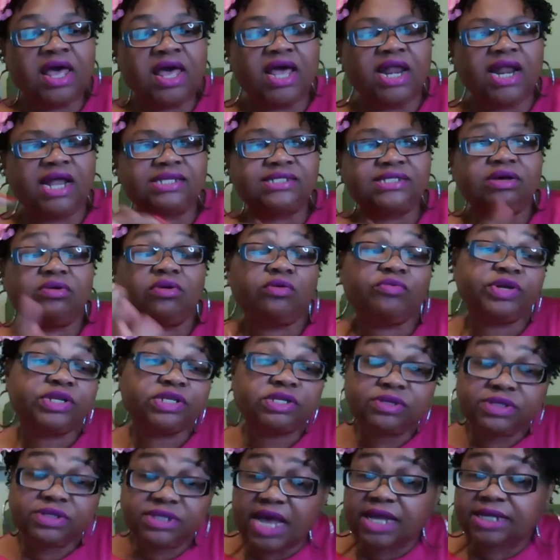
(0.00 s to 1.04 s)
And I said, Well, we
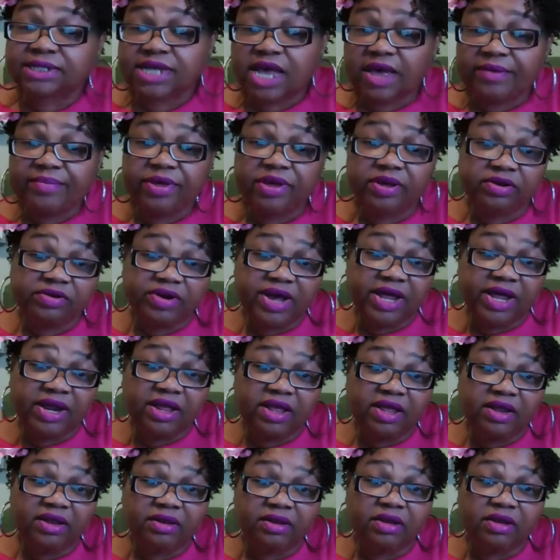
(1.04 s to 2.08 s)
do take debit,
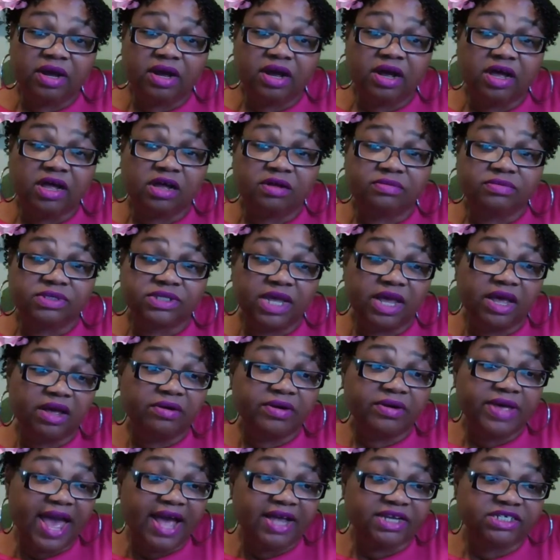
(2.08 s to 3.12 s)
credit, um,
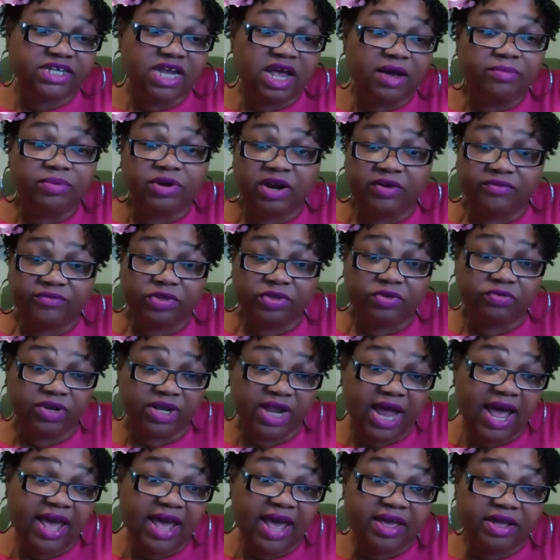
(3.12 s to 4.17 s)
Zelle, Cash App, whatever you would
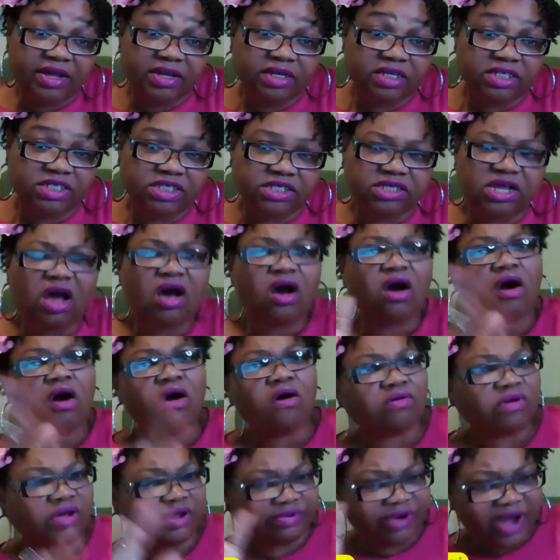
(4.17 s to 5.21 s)
like. And she said,
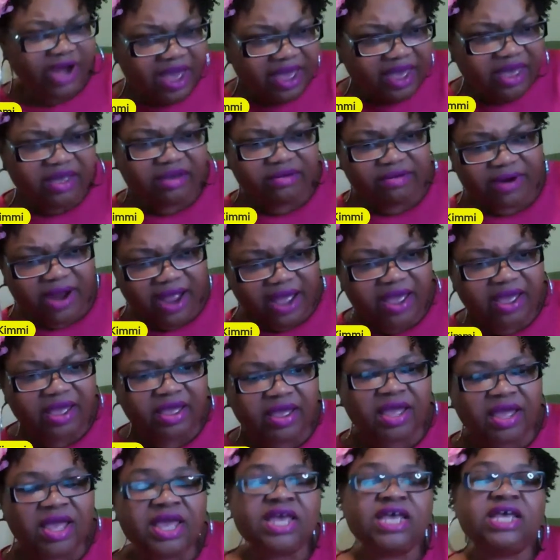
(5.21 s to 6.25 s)
Oh, great,
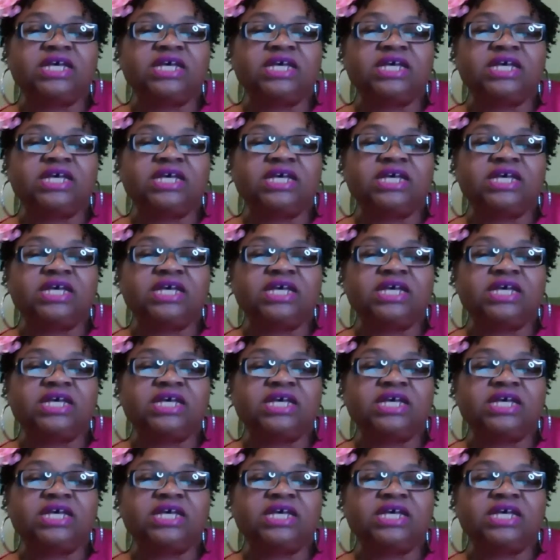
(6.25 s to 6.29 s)
great.